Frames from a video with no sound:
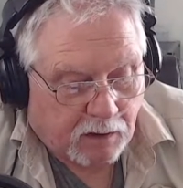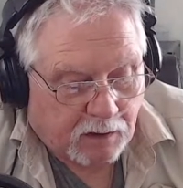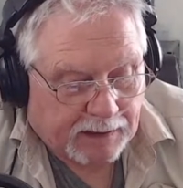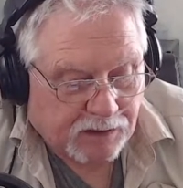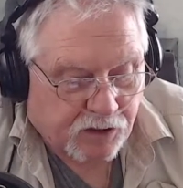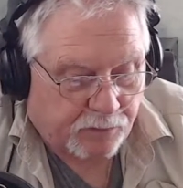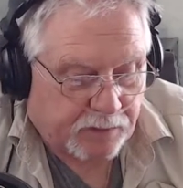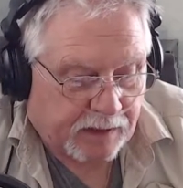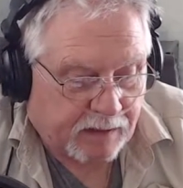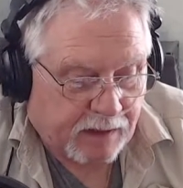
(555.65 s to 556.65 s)
Last
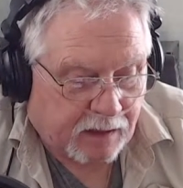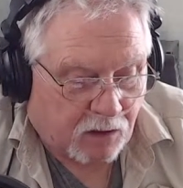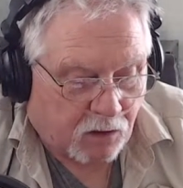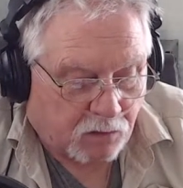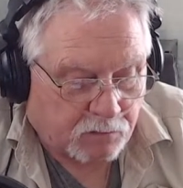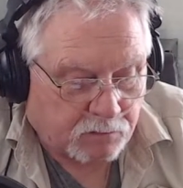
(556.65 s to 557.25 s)
update a day ago.